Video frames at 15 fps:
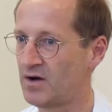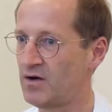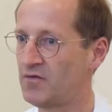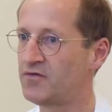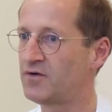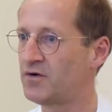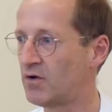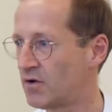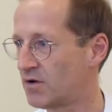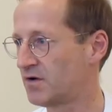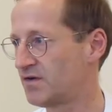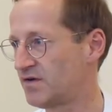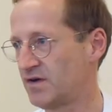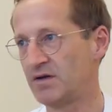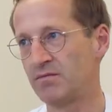Of
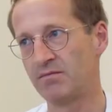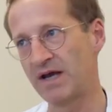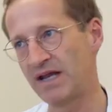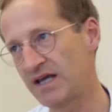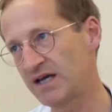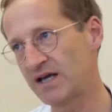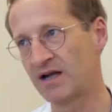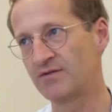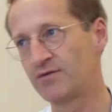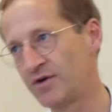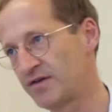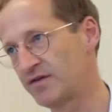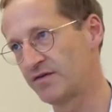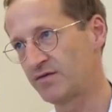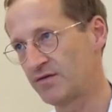course, in many
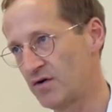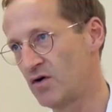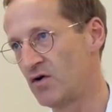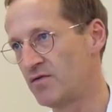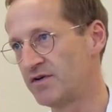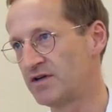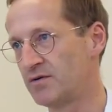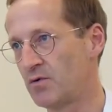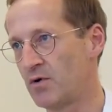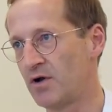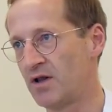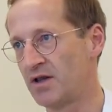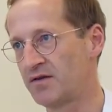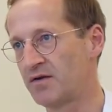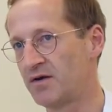countries over the
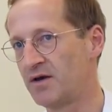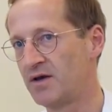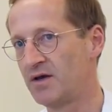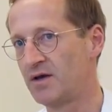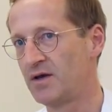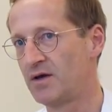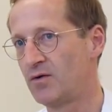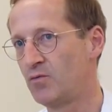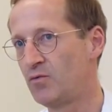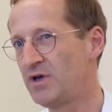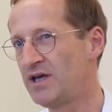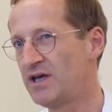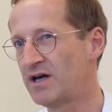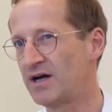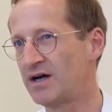world,
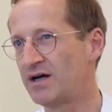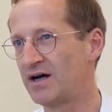we